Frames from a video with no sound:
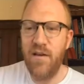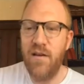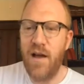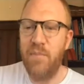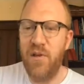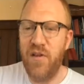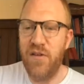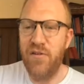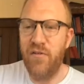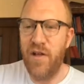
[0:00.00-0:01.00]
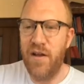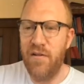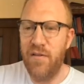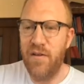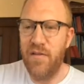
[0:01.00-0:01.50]
computational layer
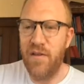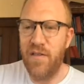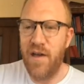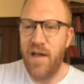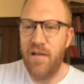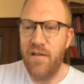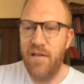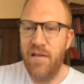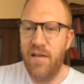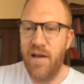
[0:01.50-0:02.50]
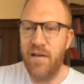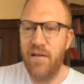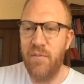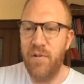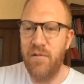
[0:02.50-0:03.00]
and things like that, I can
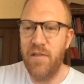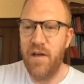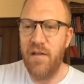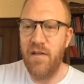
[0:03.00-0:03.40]
help you with that.